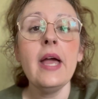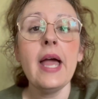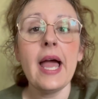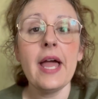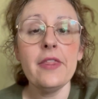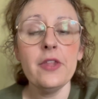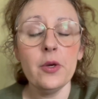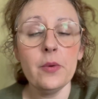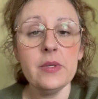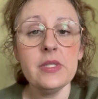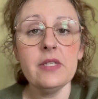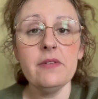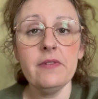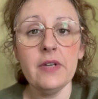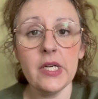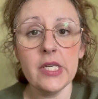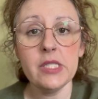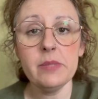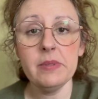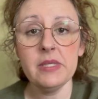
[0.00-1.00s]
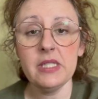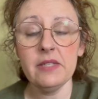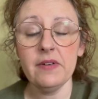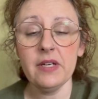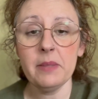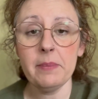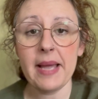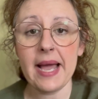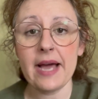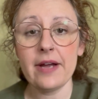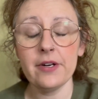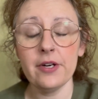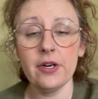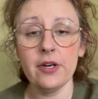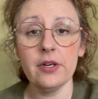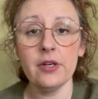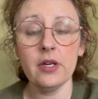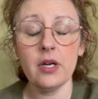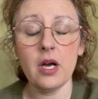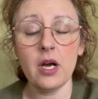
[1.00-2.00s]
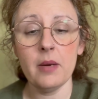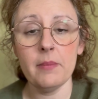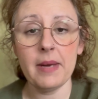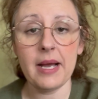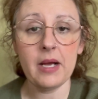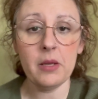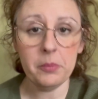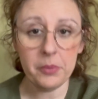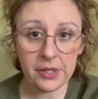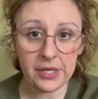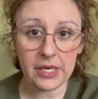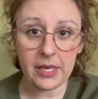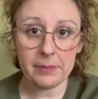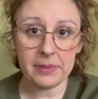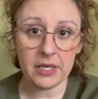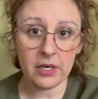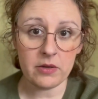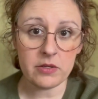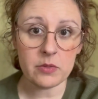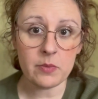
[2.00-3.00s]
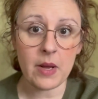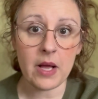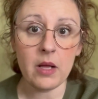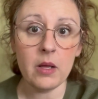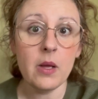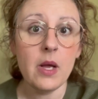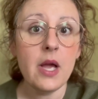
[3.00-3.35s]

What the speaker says: And there was a very specific pattern, I'll put it up here as well,